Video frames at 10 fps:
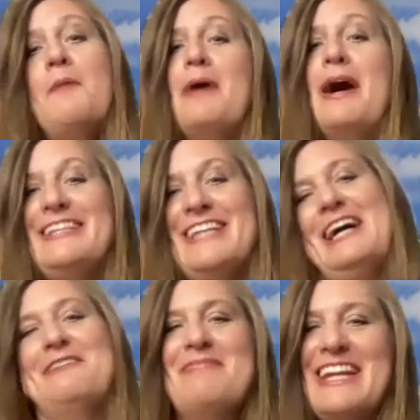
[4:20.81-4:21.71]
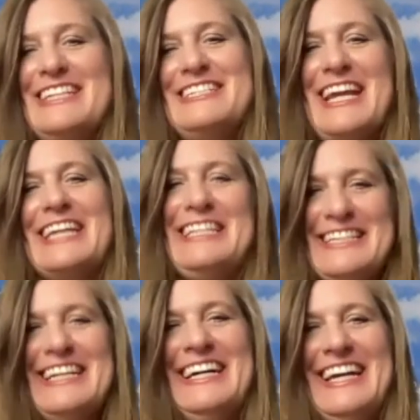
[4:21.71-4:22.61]
but handshaking
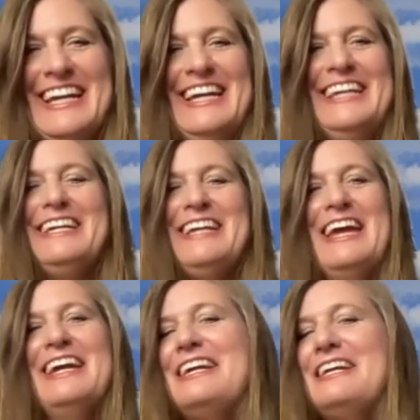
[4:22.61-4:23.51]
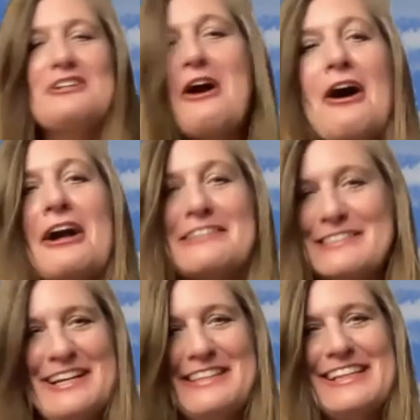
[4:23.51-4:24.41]
in your heart
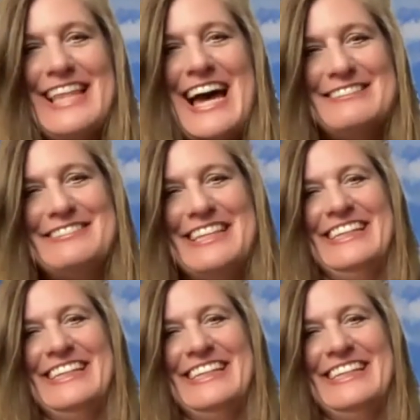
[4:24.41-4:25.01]
nonetheless.